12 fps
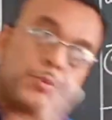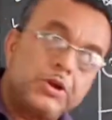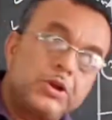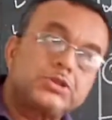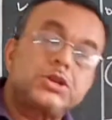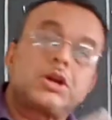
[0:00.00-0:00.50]
and
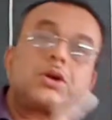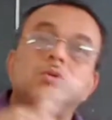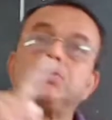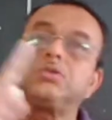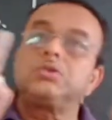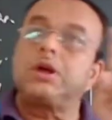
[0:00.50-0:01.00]
loss
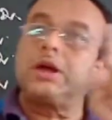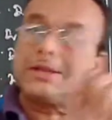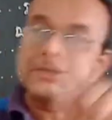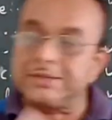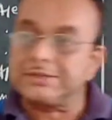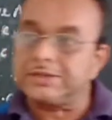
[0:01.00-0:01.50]
account,
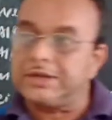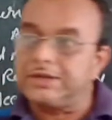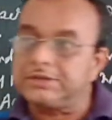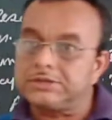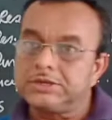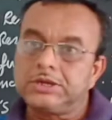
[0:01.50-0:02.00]
asset
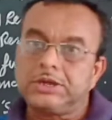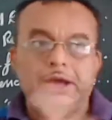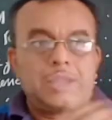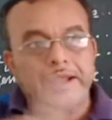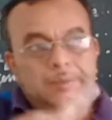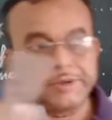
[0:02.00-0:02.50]
sides
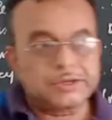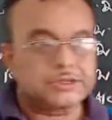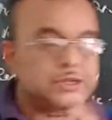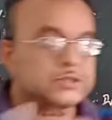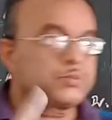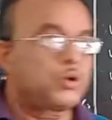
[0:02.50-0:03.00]
and liability
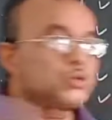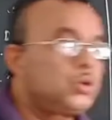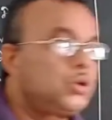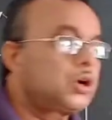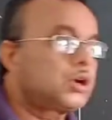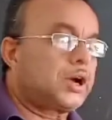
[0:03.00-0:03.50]
sides both will
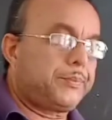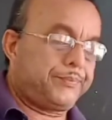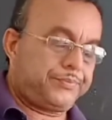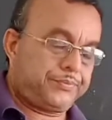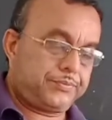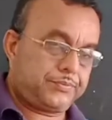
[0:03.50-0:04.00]
not come.
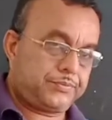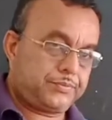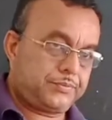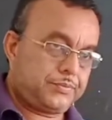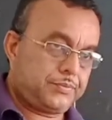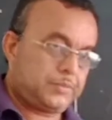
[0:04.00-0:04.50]

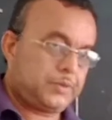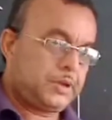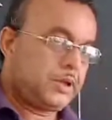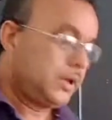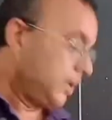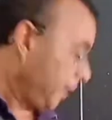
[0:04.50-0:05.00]

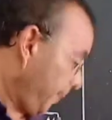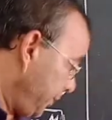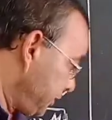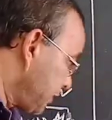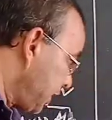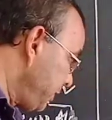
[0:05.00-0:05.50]
If
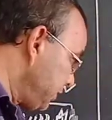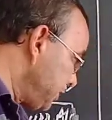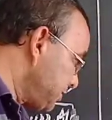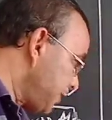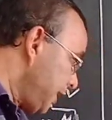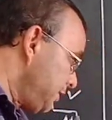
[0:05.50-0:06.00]
it is coming
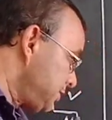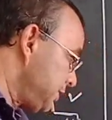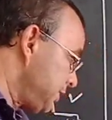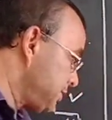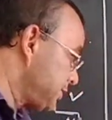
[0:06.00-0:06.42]
this side, it is